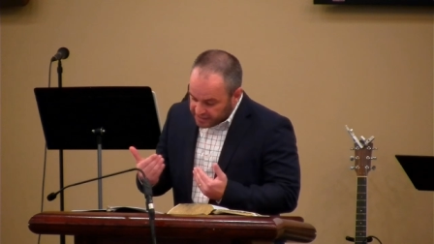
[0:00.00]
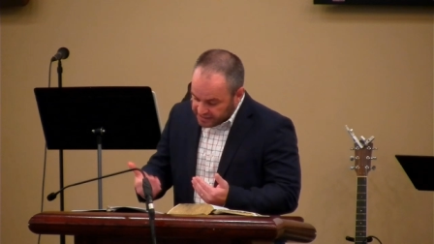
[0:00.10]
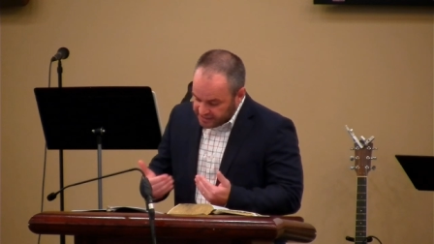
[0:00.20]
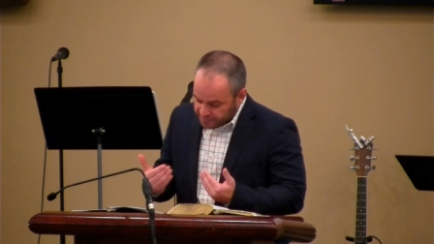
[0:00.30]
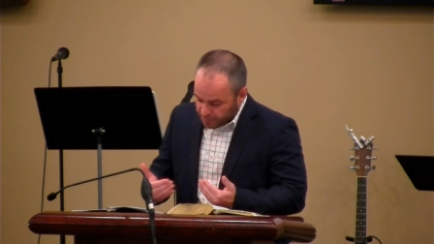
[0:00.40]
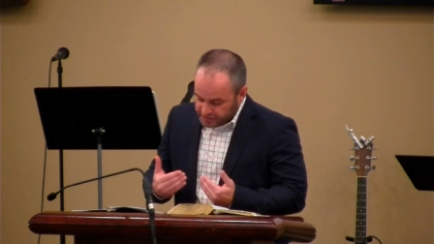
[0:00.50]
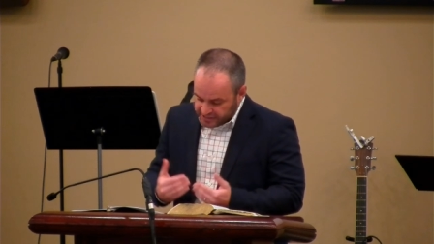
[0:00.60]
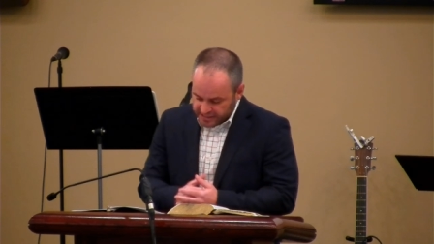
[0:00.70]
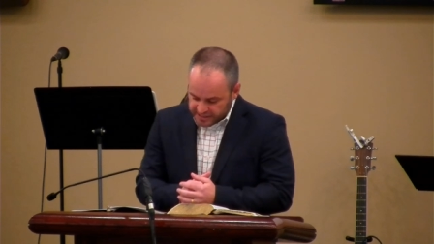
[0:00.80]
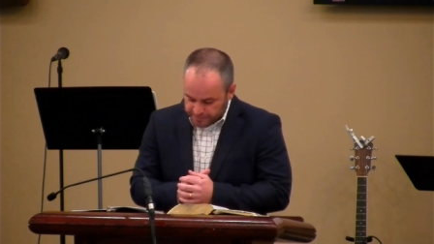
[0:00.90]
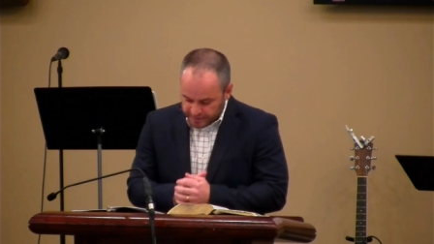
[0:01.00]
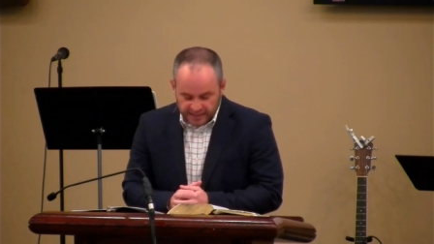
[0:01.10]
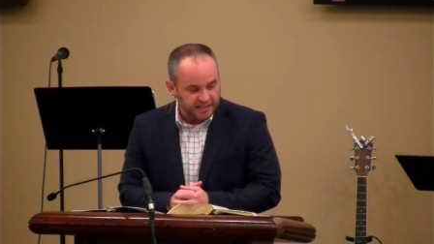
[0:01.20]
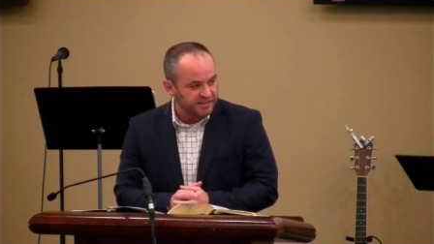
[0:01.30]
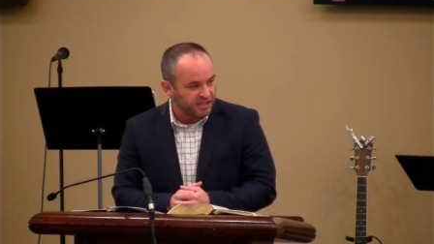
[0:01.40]
need to
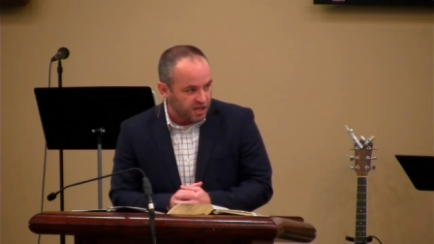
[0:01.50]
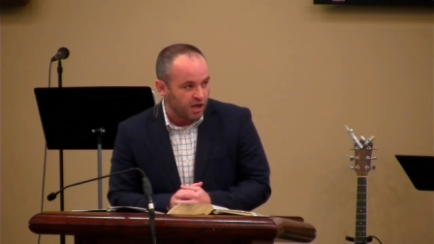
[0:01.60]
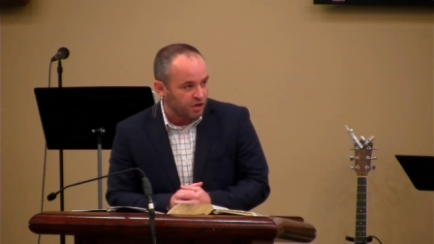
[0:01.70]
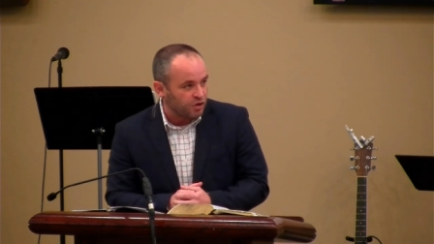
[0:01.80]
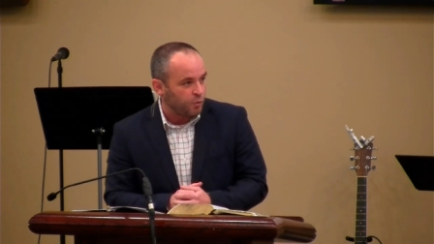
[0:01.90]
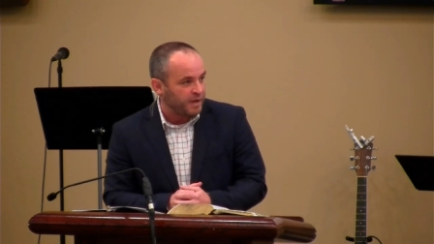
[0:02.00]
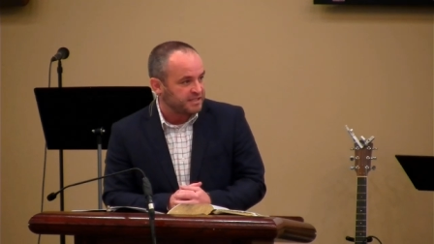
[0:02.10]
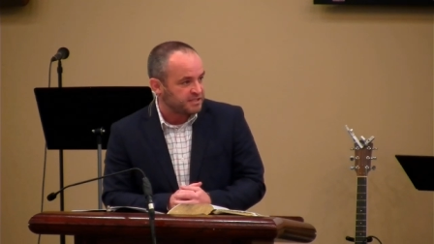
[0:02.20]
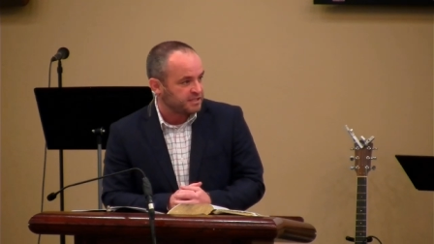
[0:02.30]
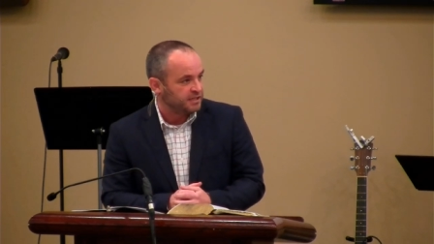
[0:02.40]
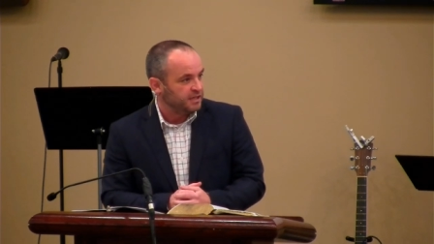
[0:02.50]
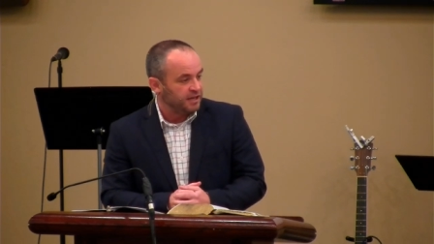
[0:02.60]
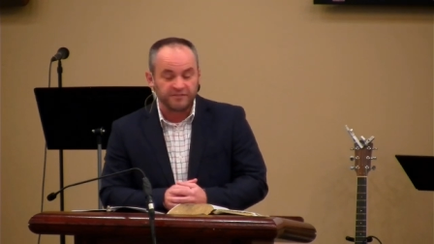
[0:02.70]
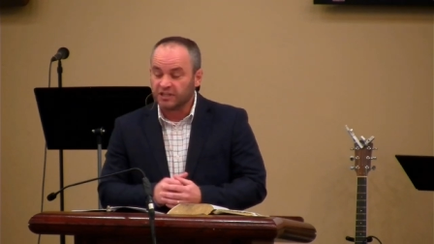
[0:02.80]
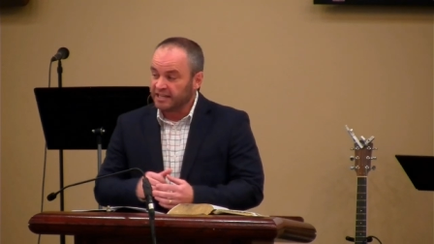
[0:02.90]
participate in the conquest
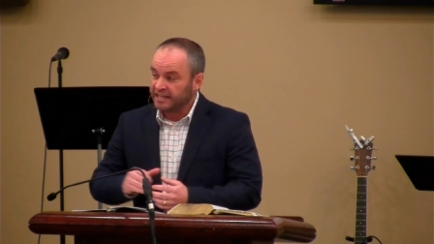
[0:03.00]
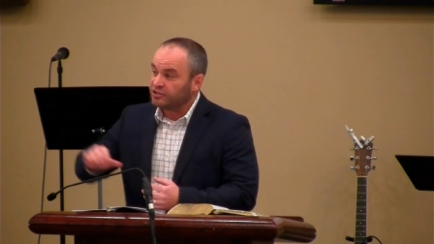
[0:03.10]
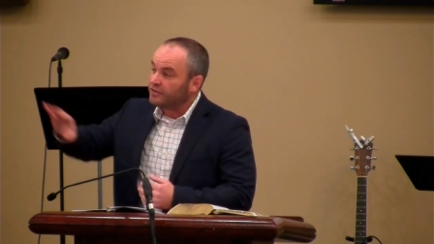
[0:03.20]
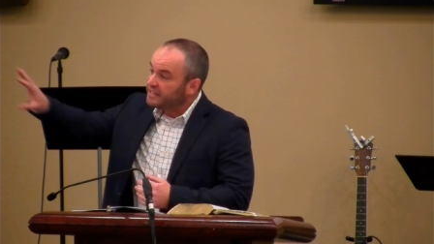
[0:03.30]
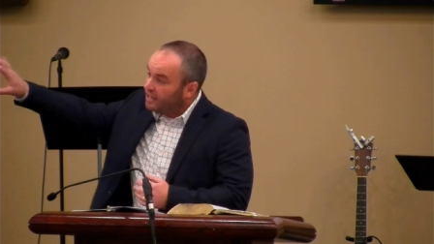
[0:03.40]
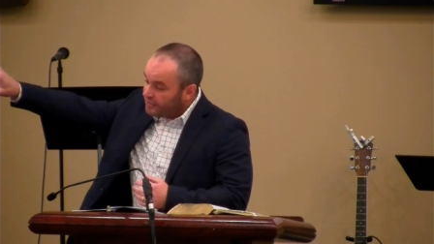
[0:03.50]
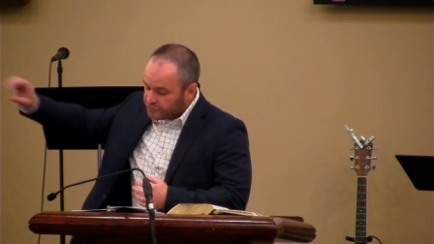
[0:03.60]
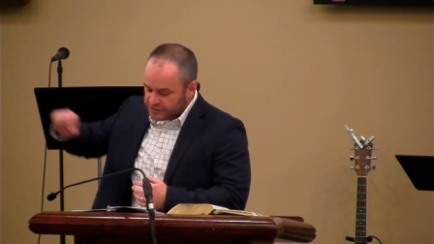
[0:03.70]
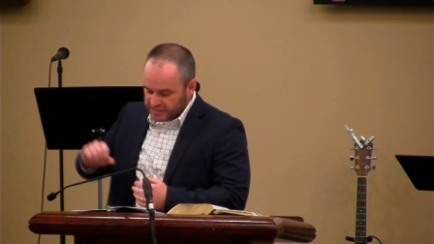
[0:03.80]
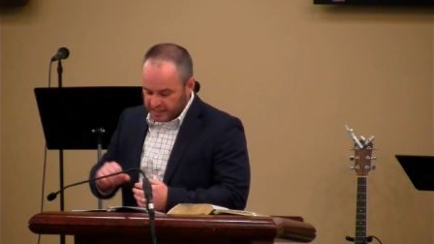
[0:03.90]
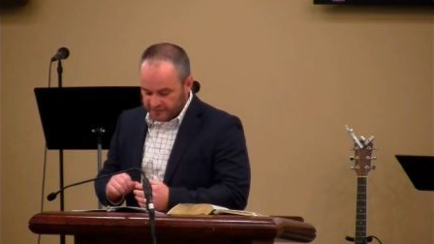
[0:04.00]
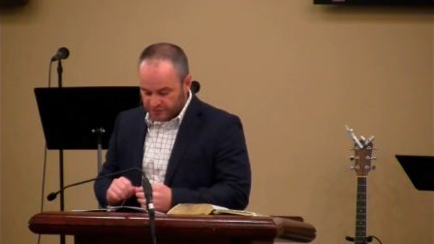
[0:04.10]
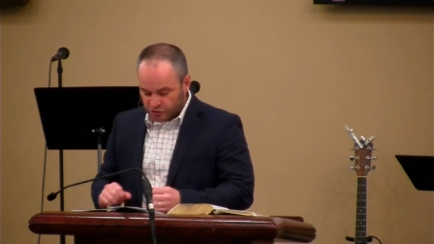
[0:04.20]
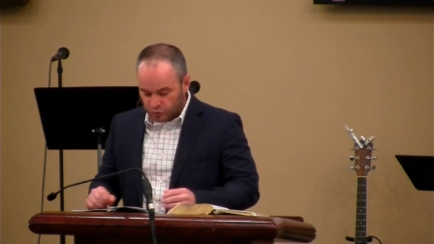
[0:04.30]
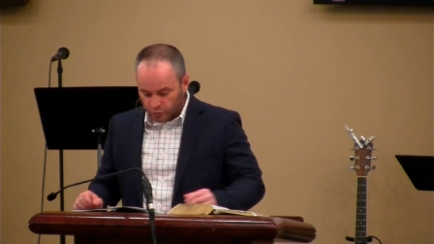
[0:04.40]
of the land on the other side of
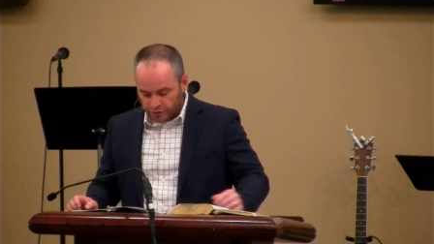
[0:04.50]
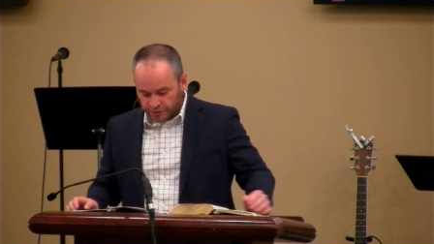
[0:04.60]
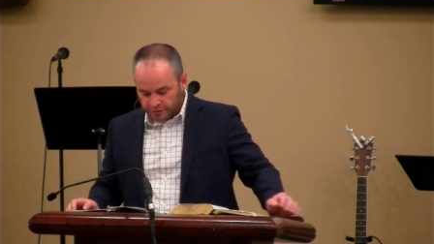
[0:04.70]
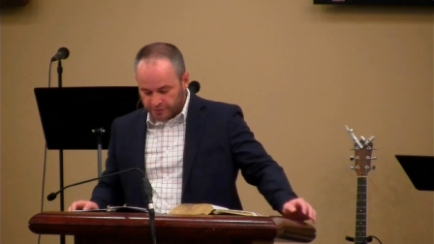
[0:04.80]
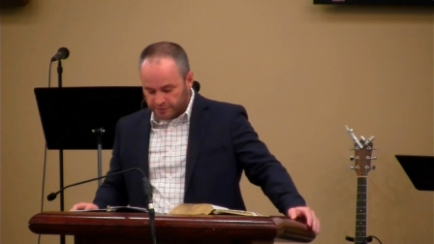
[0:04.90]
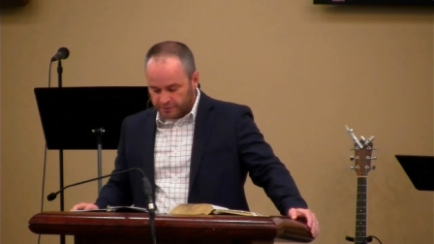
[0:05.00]
the Jordan